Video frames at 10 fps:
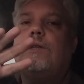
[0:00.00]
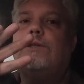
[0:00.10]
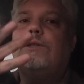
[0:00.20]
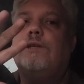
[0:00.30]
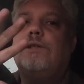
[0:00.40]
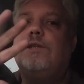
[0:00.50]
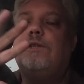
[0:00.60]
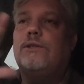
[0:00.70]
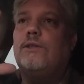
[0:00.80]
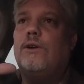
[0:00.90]
essentially
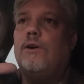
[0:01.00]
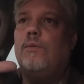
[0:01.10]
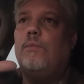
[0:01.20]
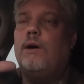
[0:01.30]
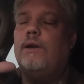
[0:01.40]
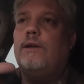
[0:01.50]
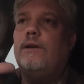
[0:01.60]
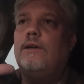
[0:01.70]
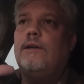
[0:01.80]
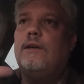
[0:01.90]
just a coal miner,
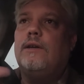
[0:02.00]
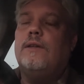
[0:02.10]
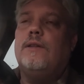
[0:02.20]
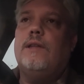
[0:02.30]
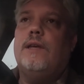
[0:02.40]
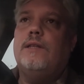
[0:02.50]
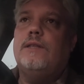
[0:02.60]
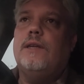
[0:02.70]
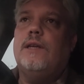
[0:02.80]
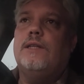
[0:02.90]

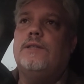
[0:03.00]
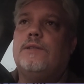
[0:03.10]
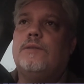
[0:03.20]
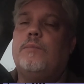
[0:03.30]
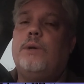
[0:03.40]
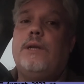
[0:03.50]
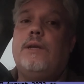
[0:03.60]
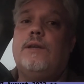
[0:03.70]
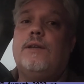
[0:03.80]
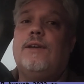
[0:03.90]
that has
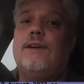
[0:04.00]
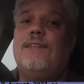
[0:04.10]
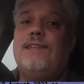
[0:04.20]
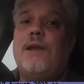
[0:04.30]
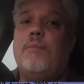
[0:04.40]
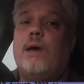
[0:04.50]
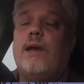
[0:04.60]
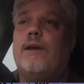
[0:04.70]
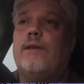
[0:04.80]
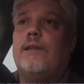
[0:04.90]
been a
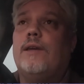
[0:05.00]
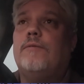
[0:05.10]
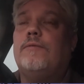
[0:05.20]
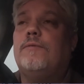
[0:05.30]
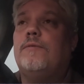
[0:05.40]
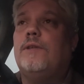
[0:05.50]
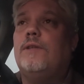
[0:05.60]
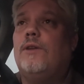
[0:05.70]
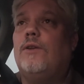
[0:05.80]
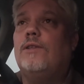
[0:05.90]
10-bagger.
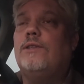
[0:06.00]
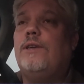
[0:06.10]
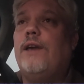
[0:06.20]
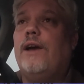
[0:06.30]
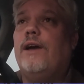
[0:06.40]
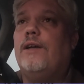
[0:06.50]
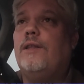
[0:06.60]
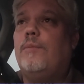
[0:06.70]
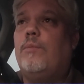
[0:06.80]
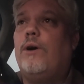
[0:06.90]
In the last year,
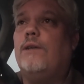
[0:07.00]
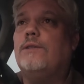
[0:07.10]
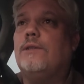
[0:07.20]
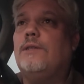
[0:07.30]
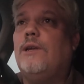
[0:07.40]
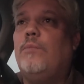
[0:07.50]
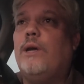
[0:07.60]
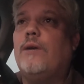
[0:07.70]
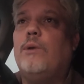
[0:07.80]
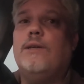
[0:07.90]
their price, a
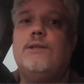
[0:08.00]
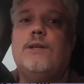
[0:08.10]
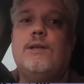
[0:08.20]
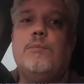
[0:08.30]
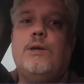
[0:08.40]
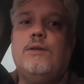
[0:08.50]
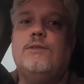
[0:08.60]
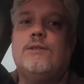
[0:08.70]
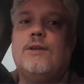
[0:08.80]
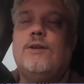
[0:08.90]
10-bagger basically
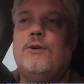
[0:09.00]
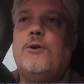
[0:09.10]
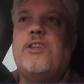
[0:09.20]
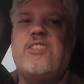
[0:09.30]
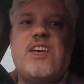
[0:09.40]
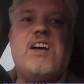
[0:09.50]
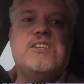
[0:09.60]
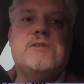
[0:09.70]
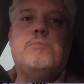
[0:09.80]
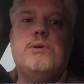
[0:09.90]
means you've got
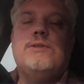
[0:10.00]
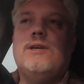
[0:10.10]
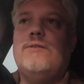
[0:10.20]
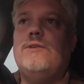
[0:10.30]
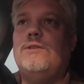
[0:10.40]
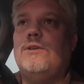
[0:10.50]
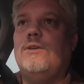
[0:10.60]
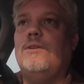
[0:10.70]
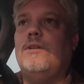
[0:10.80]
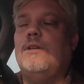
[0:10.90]
1,000%
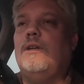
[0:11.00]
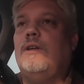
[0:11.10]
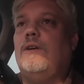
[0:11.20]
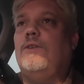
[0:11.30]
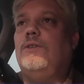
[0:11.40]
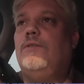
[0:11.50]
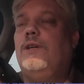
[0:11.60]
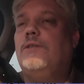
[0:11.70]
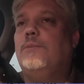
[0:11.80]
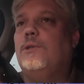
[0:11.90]
return on your
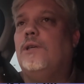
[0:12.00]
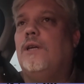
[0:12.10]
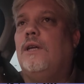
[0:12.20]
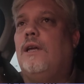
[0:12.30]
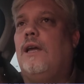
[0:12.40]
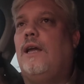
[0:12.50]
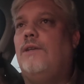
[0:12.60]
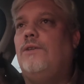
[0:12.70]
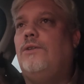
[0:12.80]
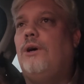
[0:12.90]
investment.
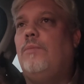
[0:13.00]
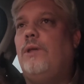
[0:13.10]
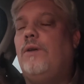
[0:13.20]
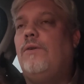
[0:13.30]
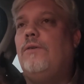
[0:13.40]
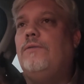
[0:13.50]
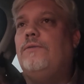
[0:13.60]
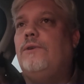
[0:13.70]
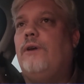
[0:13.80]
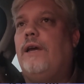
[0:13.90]
And to top that
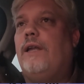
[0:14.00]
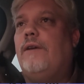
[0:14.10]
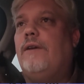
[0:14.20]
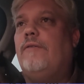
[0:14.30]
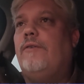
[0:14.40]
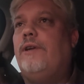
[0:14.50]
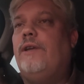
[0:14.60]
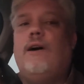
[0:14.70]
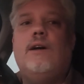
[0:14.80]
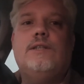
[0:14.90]
off, you had a very
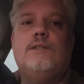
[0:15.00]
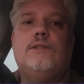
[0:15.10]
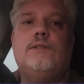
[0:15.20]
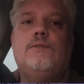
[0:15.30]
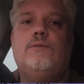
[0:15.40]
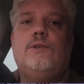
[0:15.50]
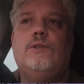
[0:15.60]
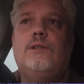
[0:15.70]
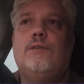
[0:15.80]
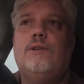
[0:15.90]
nice
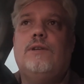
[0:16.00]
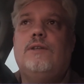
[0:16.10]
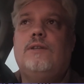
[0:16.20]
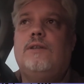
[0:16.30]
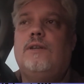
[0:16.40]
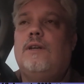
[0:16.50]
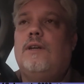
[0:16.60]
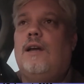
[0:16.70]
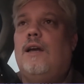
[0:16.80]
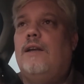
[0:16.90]
first dividend,
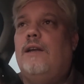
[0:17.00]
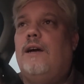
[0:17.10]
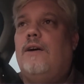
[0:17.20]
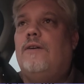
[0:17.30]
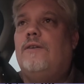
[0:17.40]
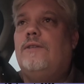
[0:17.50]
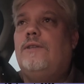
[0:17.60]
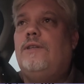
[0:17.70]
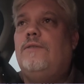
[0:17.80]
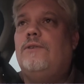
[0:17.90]
and now
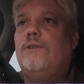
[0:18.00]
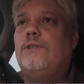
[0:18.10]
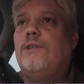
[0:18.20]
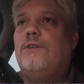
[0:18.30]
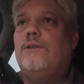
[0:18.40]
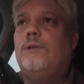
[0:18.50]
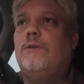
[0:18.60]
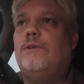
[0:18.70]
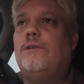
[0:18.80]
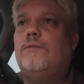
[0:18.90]
the first interim
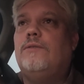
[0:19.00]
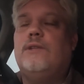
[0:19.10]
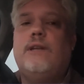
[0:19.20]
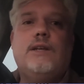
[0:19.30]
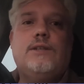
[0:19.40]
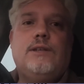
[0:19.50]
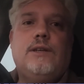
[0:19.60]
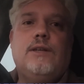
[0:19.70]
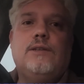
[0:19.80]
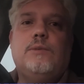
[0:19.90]
dividend for the next
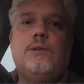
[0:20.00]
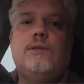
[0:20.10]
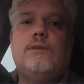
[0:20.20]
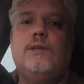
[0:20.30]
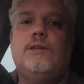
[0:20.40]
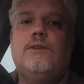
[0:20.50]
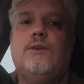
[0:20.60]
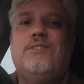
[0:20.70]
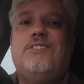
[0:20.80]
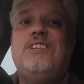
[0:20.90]
year has been released
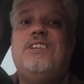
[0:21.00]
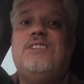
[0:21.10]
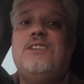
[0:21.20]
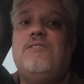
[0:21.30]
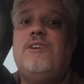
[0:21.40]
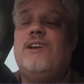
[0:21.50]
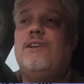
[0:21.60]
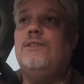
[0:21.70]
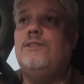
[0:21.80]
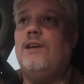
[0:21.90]
of 60
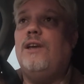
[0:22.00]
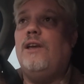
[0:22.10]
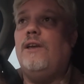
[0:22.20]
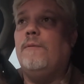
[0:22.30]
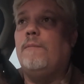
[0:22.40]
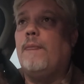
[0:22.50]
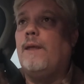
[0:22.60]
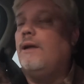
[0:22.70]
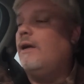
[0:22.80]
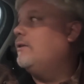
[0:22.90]
Rand a share.
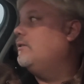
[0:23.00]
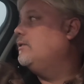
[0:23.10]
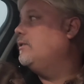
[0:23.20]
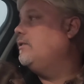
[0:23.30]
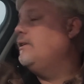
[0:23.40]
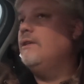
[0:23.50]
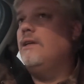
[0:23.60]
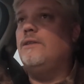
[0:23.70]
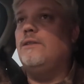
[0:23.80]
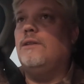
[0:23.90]
And considering
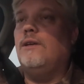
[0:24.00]
that